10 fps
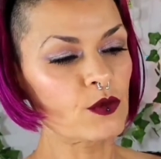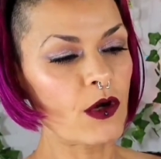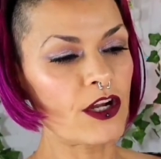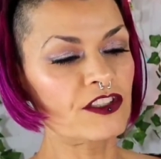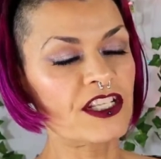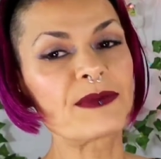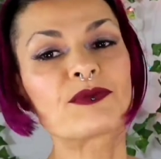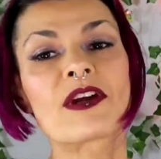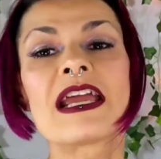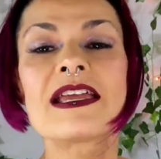Water Setting
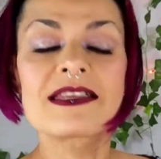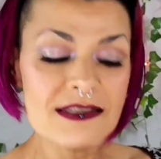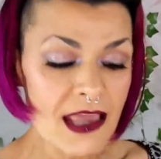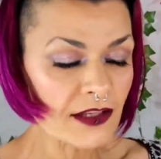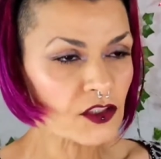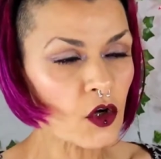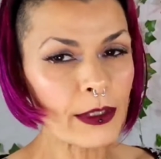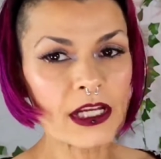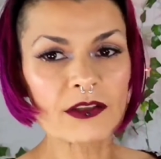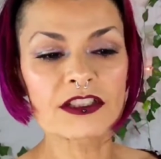Spray. Yes, oh my
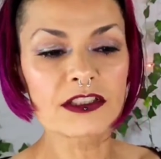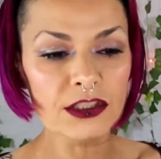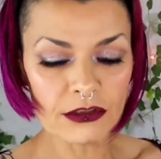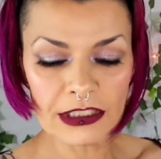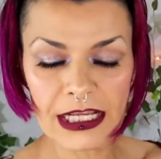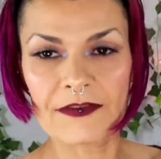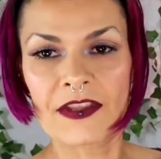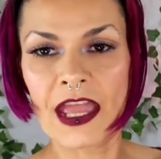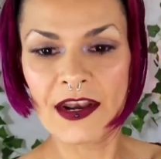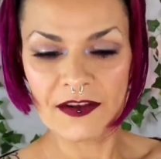god, I was literally at
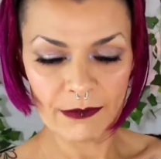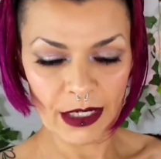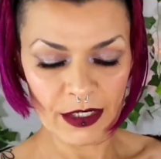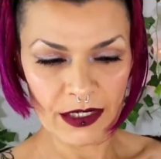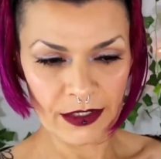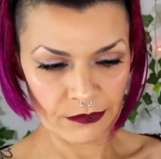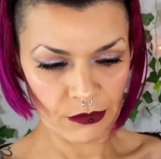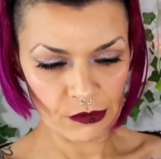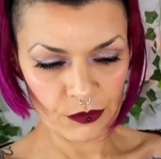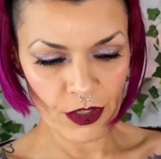the end of my
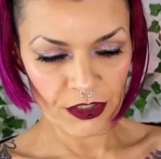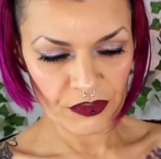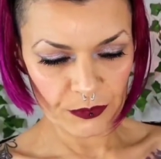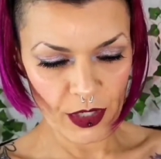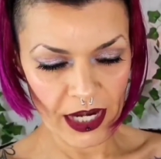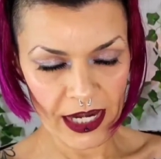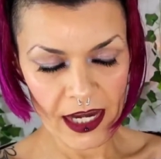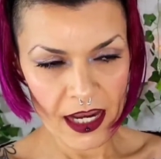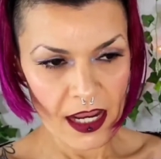rose water spray.